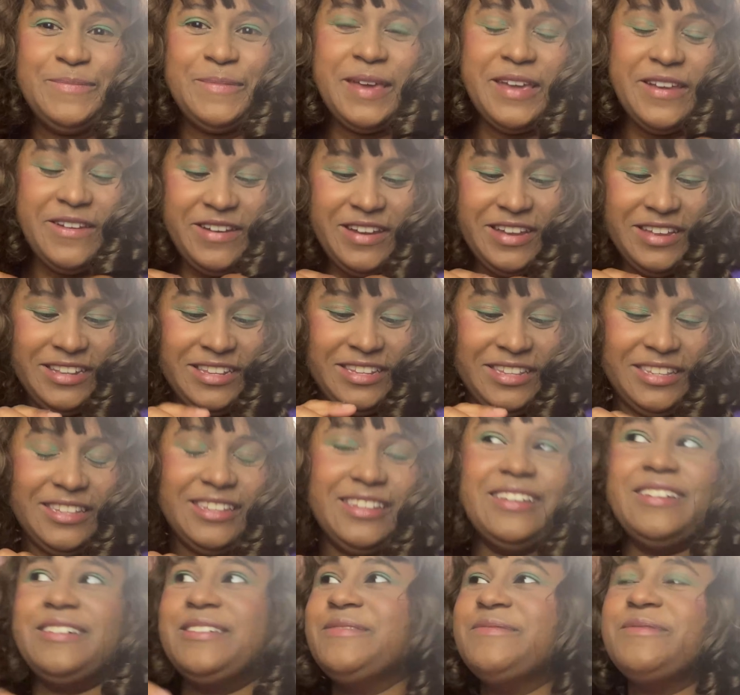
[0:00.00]
parrots.
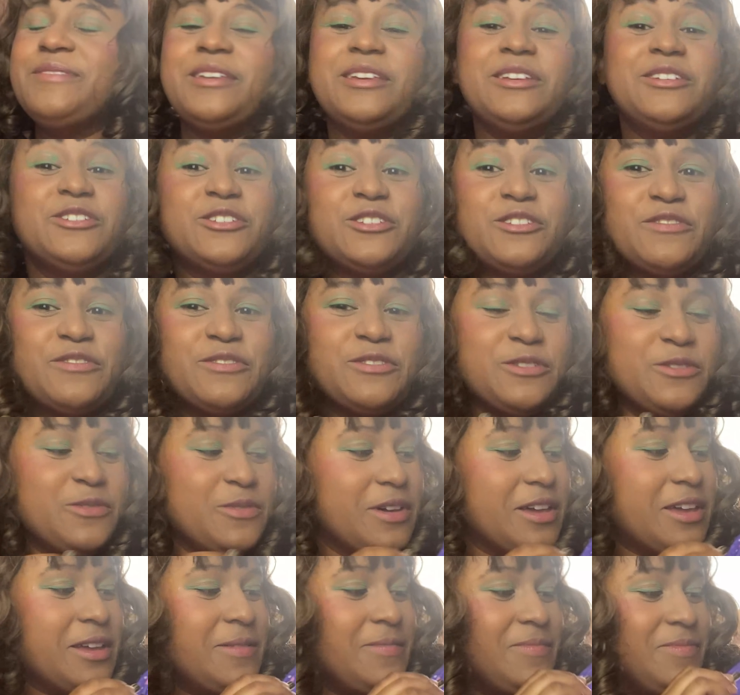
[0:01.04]
Oh, he just flew
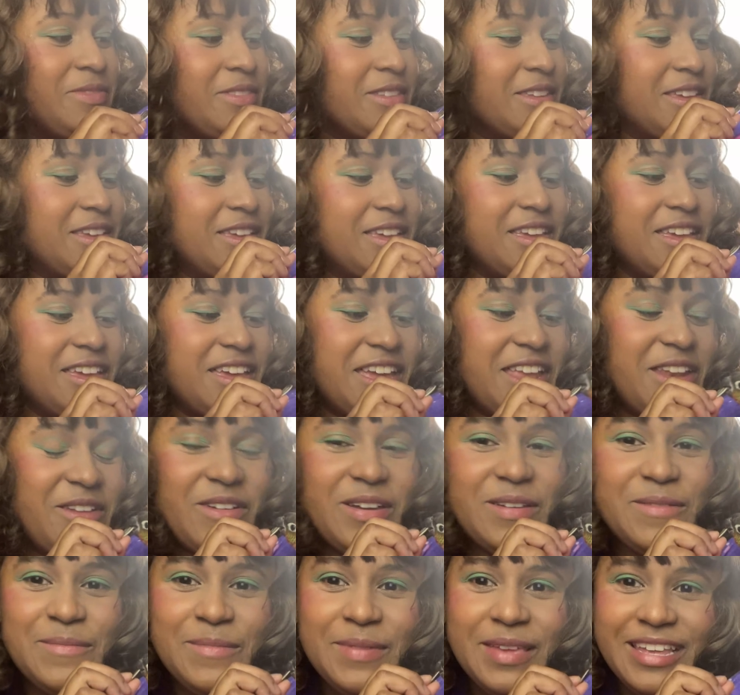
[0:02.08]
away.
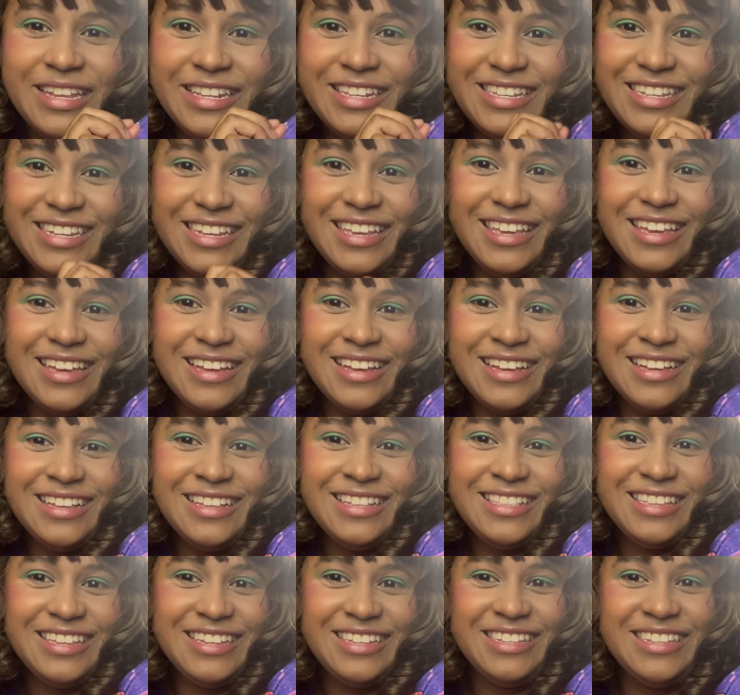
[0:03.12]
Anyway, meet Chia.
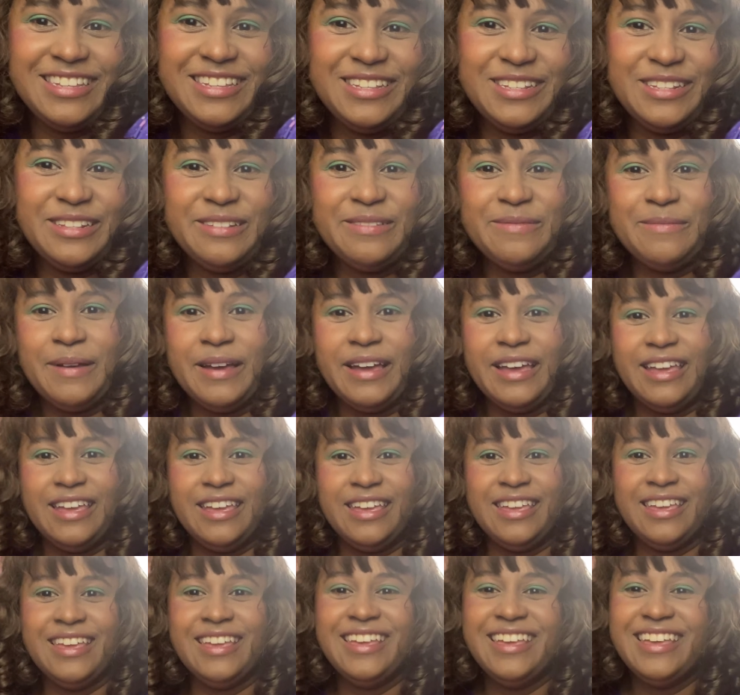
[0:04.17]
This is
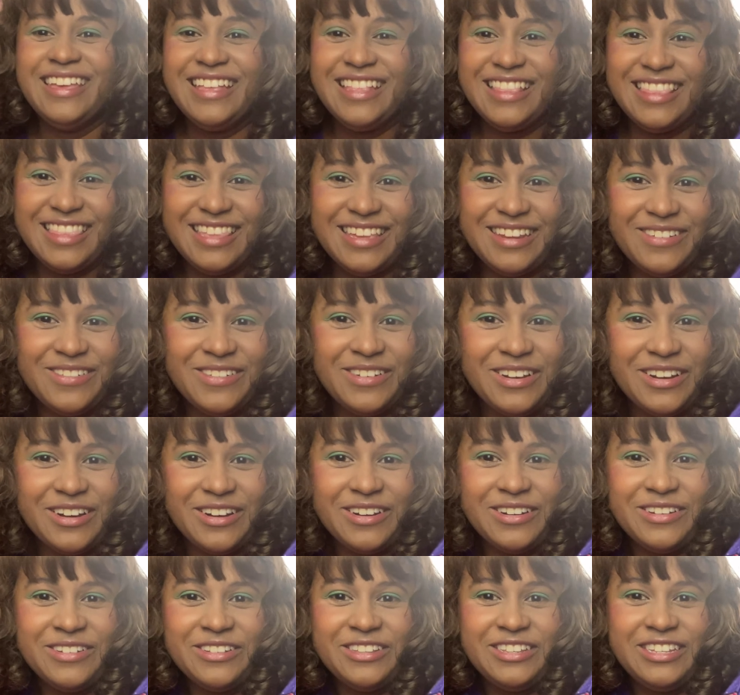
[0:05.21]
my little
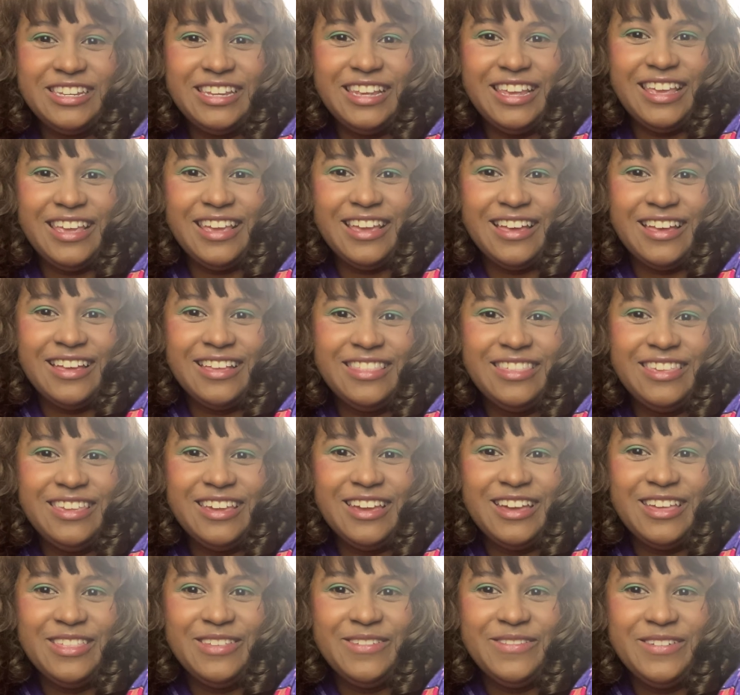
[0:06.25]
girl, Chia. The
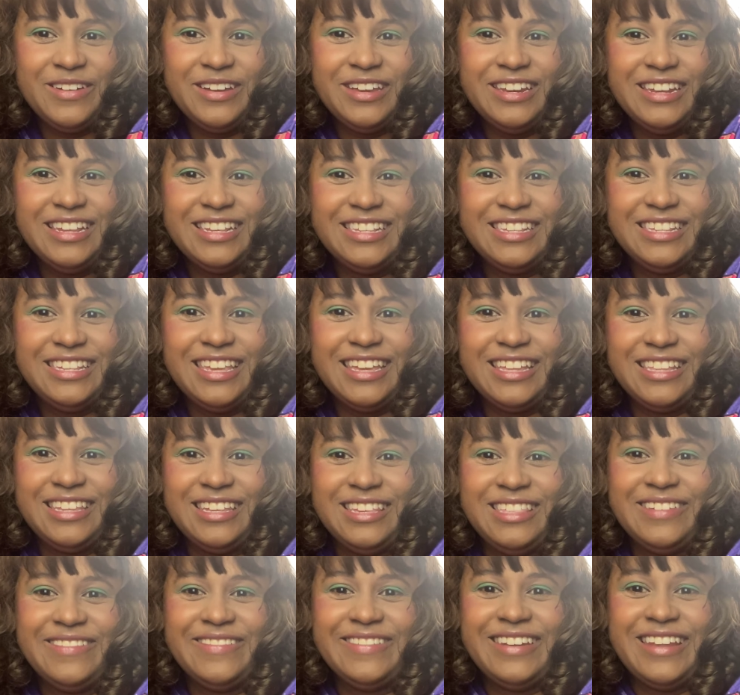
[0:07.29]
other one is
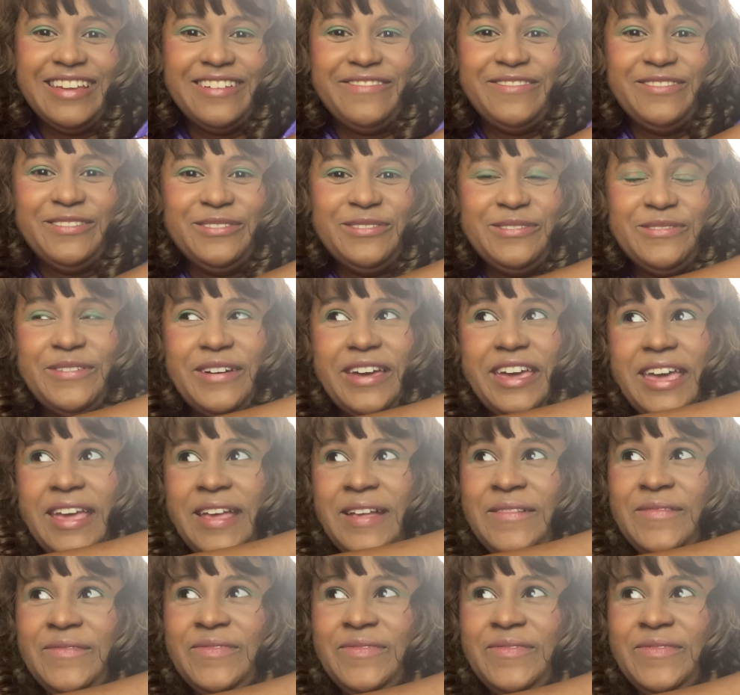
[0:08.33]
Siete, the one that flew away.